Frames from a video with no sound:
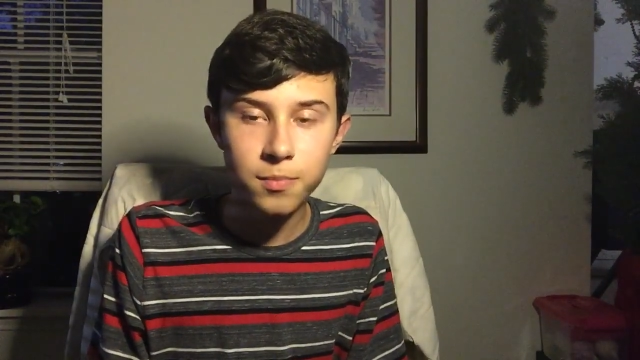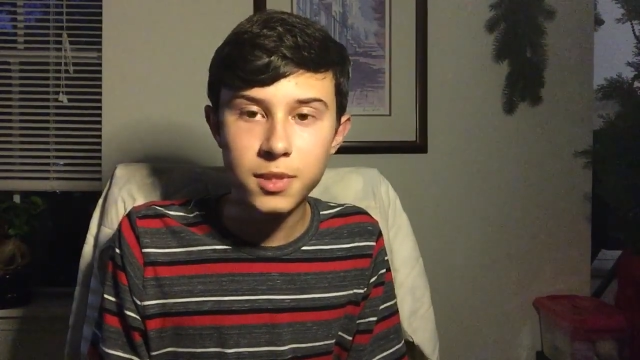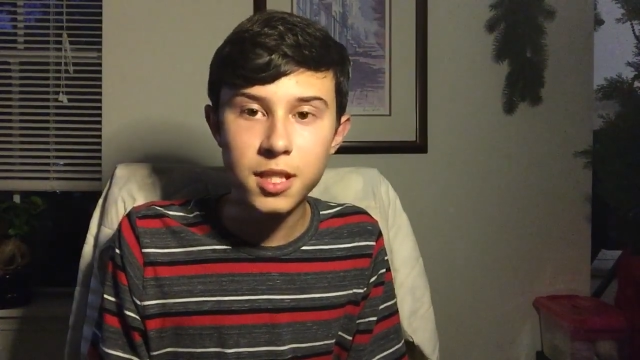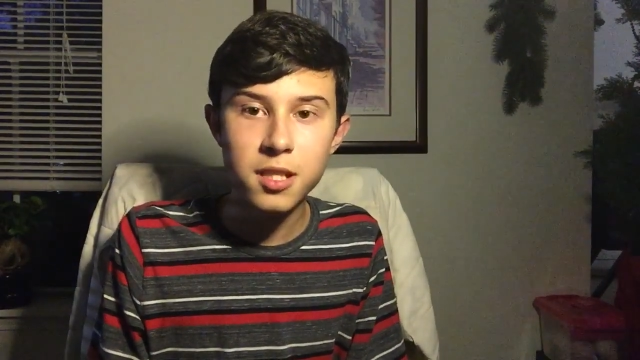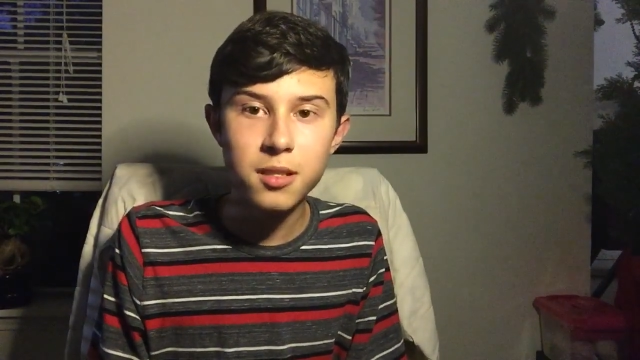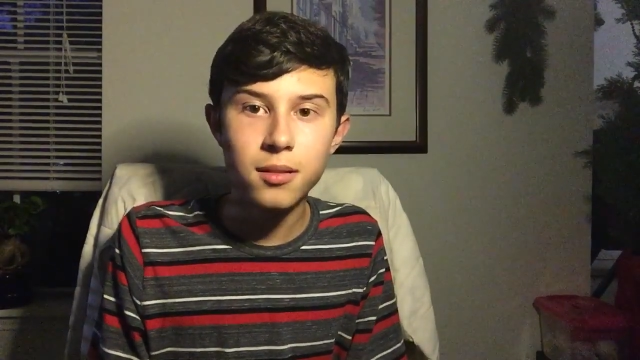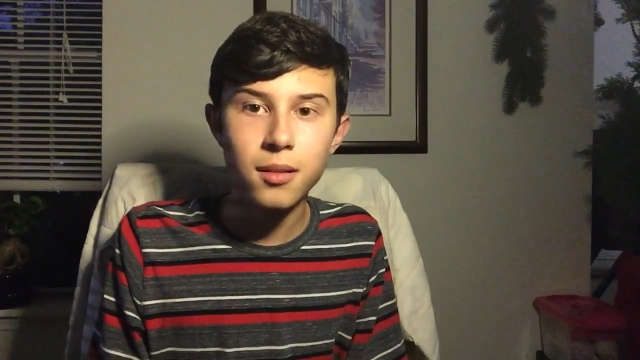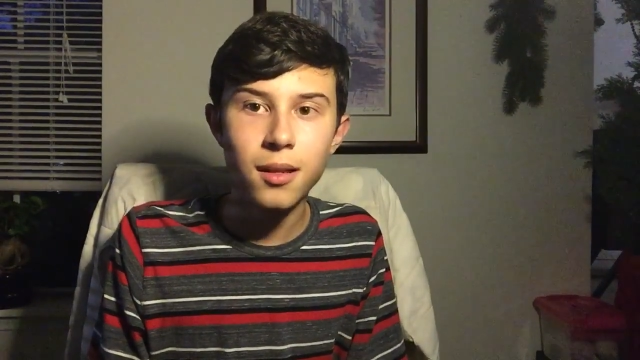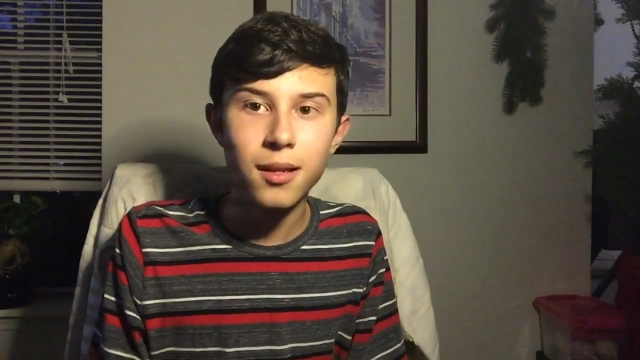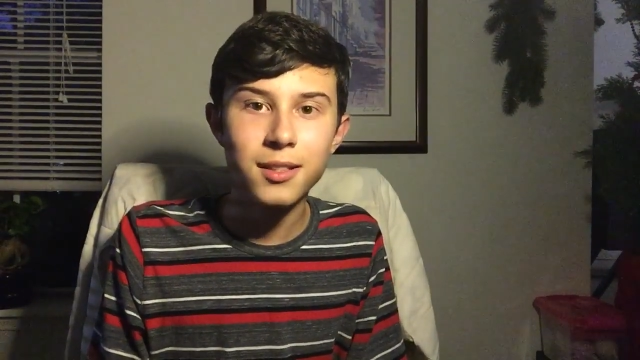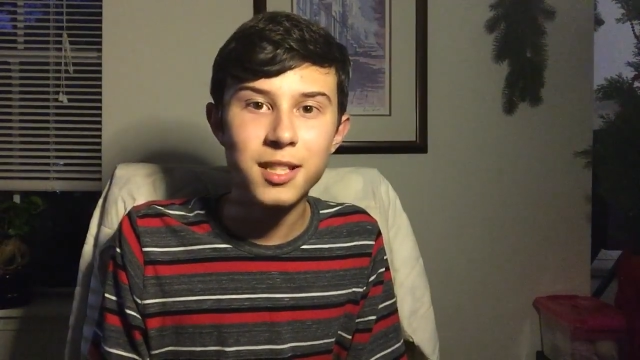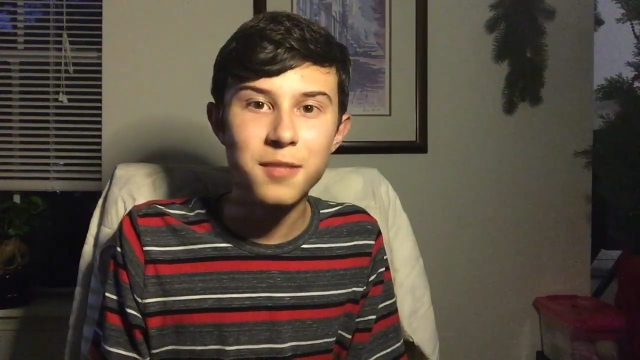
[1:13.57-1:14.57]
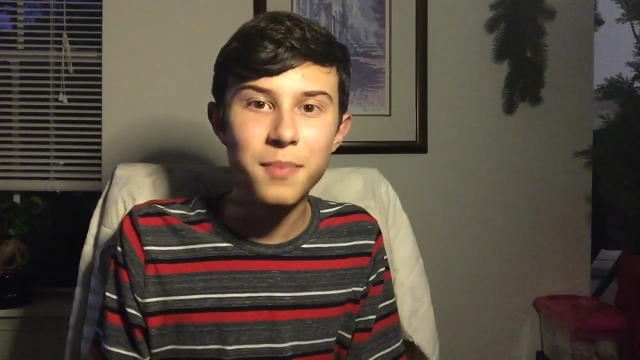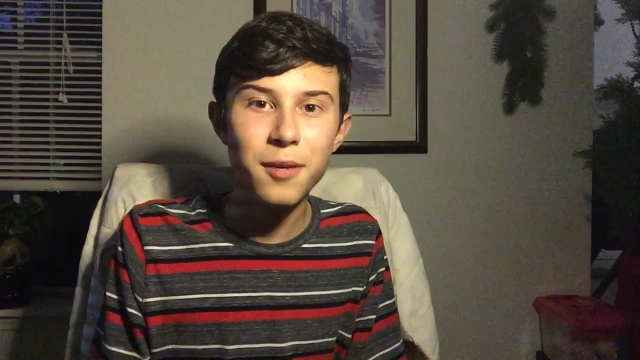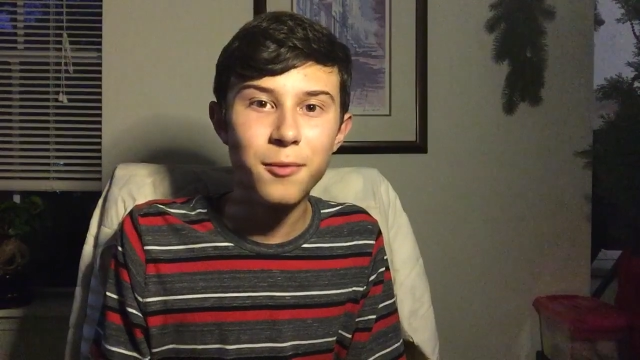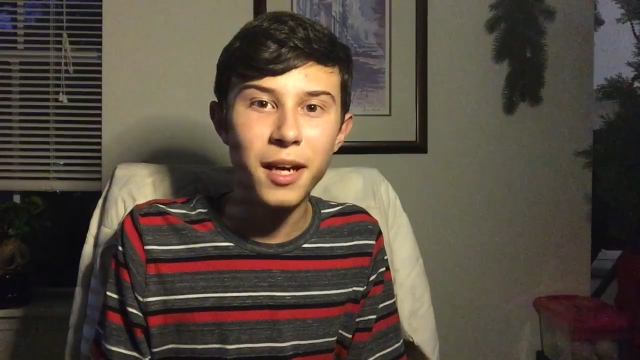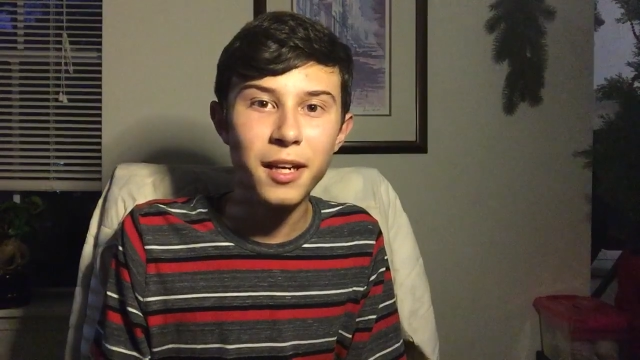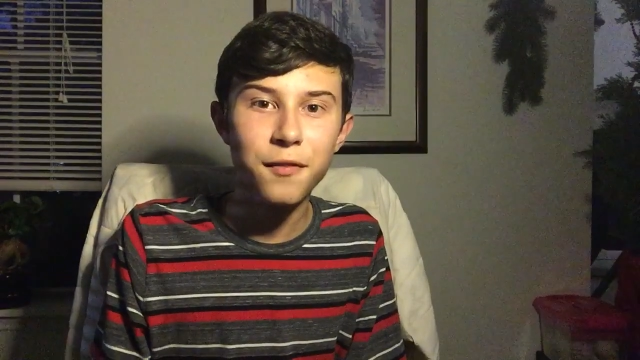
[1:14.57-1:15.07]
just just be
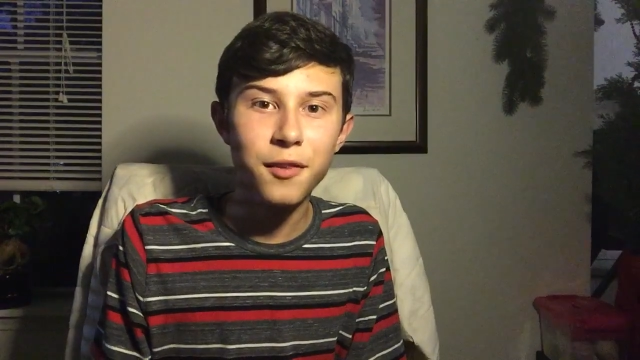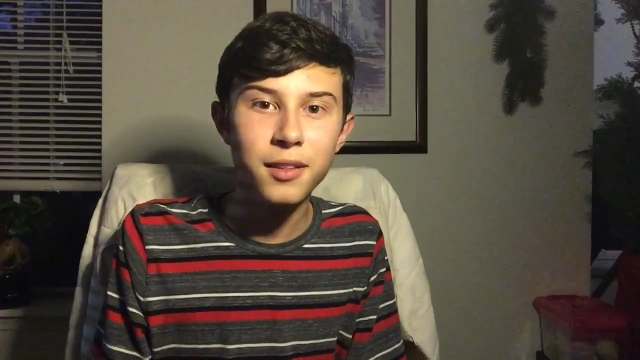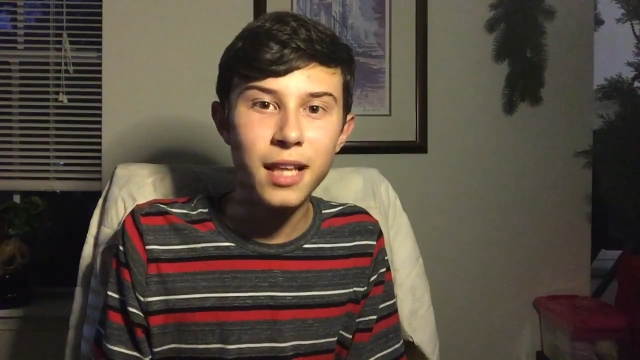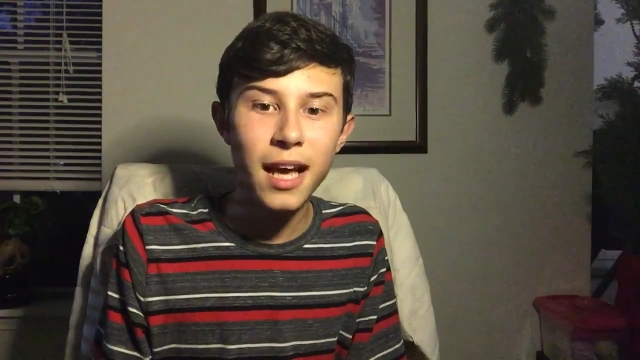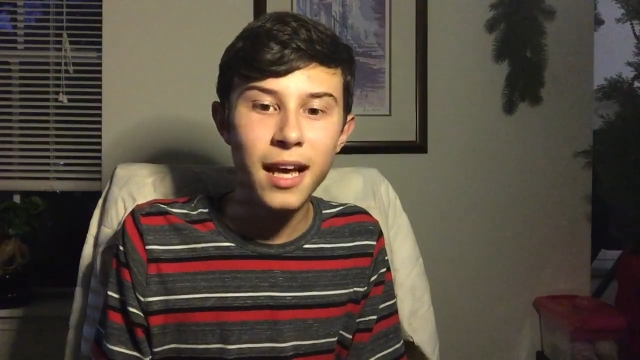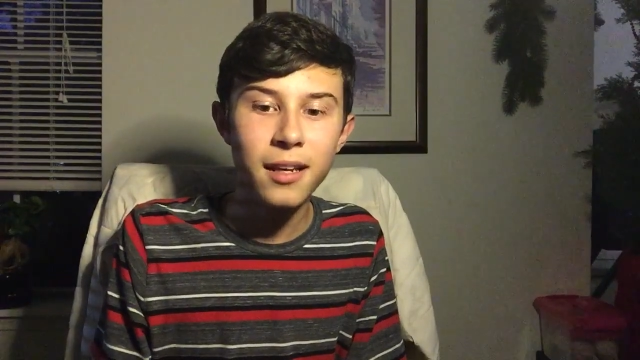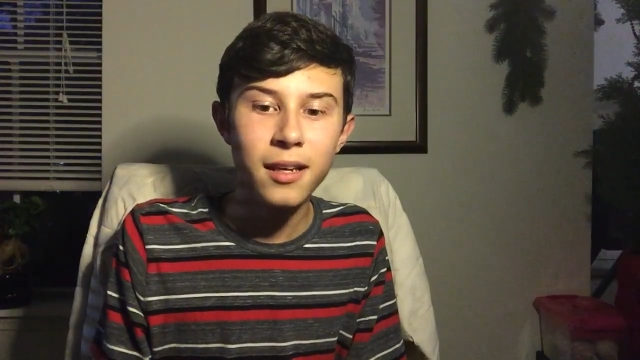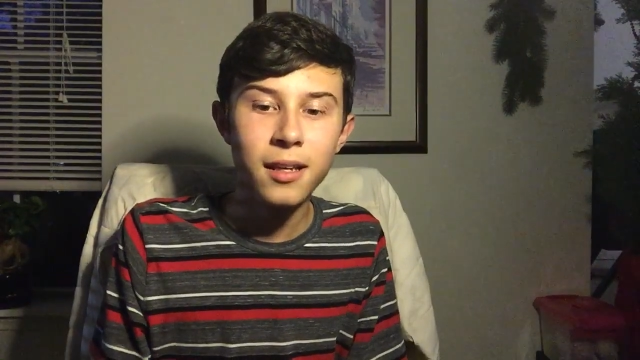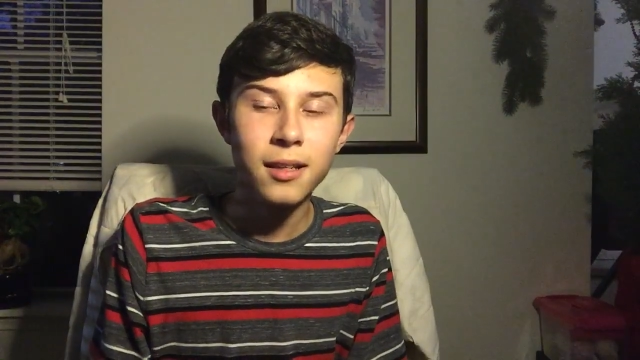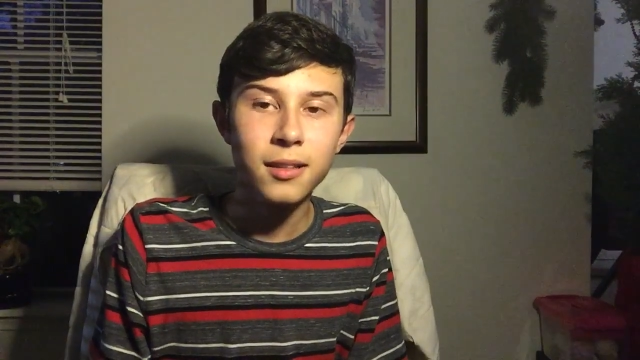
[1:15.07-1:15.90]
ready for that.